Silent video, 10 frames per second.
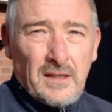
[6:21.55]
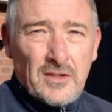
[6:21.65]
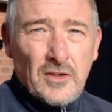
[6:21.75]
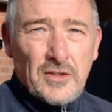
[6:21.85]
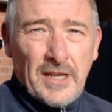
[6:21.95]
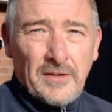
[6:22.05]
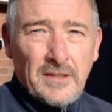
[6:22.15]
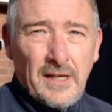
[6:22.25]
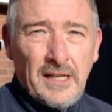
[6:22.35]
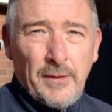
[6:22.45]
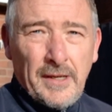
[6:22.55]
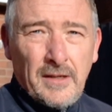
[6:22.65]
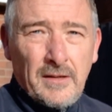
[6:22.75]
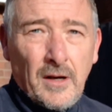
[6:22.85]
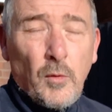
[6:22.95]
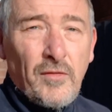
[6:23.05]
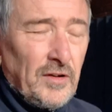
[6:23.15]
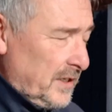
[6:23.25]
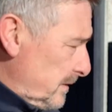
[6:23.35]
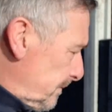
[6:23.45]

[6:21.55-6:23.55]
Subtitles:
sun's out. Anyway, I'm waffling.